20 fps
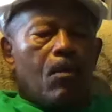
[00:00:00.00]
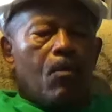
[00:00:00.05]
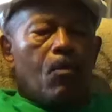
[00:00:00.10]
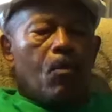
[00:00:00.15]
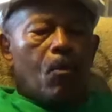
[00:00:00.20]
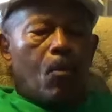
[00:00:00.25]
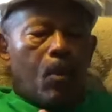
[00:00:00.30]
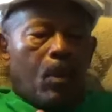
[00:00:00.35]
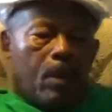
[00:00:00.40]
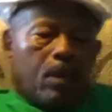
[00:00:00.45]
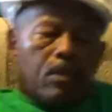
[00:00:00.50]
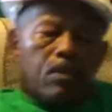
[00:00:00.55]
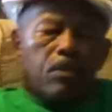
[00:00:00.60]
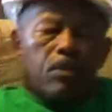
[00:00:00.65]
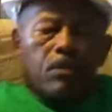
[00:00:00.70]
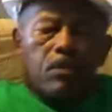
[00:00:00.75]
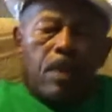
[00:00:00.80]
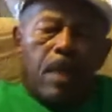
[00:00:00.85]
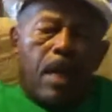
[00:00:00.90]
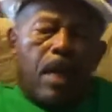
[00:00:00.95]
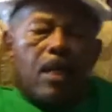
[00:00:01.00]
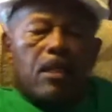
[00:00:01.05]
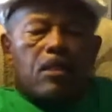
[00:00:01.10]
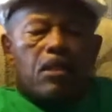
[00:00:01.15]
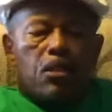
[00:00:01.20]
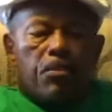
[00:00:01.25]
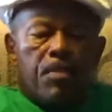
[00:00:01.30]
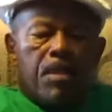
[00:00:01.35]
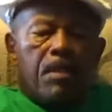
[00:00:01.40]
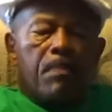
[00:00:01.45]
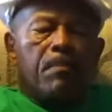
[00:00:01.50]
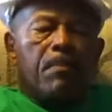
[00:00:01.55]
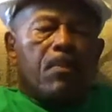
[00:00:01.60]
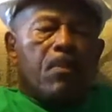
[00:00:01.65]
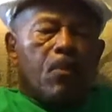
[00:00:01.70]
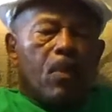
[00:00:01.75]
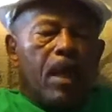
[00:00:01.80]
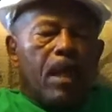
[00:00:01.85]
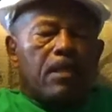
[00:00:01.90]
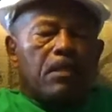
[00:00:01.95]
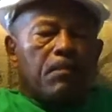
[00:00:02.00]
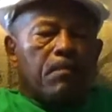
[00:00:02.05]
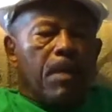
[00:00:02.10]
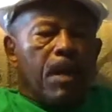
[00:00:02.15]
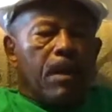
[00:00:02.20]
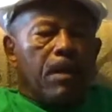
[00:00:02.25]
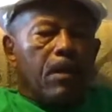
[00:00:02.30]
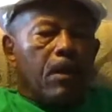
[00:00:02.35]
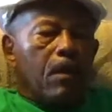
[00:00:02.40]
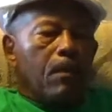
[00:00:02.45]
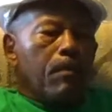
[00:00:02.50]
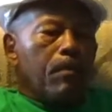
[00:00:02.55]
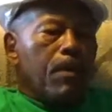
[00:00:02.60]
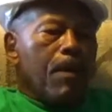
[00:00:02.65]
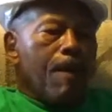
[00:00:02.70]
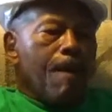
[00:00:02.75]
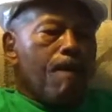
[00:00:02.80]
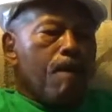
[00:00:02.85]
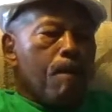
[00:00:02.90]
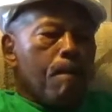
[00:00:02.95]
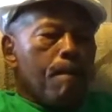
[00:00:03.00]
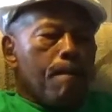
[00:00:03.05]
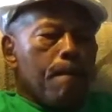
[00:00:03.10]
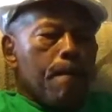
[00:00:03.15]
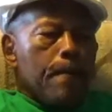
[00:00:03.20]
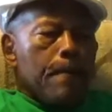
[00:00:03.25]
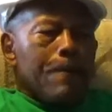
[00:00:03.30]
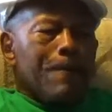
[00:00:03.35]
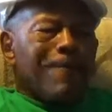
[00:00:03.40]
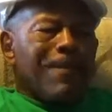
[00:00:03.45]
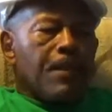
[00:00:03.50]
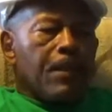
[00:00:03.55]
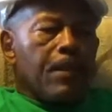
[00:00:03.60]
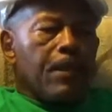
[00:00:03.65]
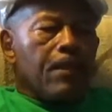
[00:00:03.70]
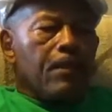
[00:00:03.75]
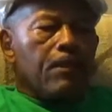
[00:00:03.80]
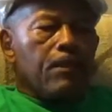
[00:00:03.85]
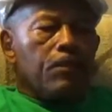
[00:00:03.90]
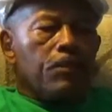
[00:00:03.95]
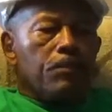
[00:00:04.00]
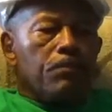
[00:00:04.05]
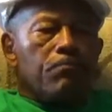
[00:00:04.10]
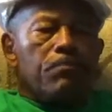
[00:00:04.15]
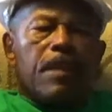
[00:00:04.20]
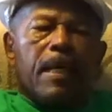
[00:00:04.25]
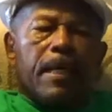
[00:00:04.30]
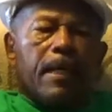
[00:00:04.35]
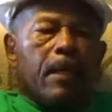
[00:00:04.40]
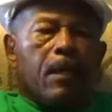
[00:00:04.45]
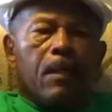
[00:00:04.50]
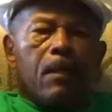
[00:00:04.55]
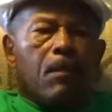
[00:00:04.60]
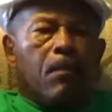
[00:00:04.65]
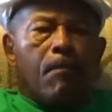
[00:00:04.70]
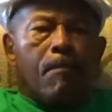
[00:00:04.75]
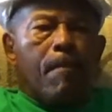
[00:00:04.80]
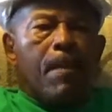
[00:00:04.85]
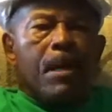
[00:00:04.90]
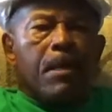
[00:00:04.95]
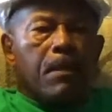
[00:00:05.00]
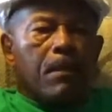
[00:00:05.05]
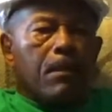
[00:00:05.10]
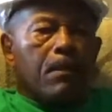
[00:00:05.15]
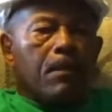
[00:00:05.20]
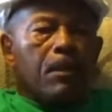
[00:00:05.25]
wanted to ask me or ask my help in getting money.